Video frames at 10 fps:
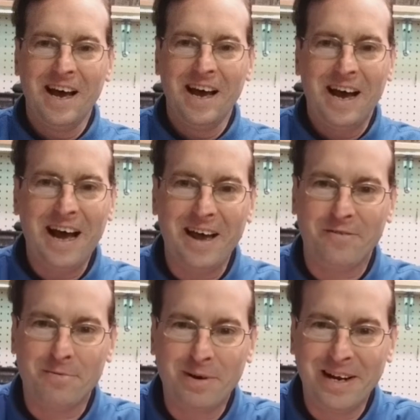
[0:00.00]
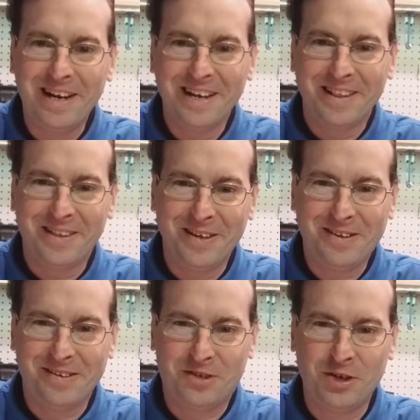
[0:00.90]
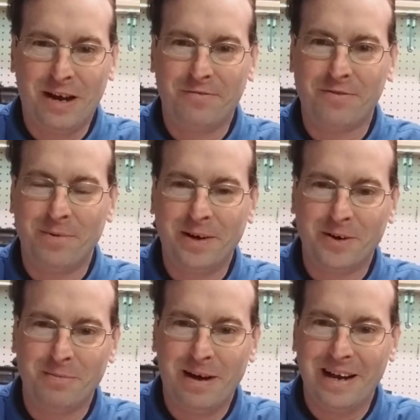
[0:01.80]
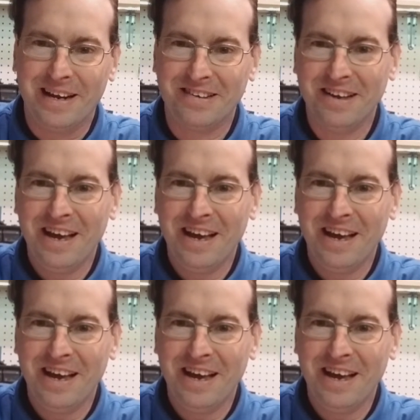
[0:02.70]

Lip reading: Hi everybody, this is Jeff from Robotics.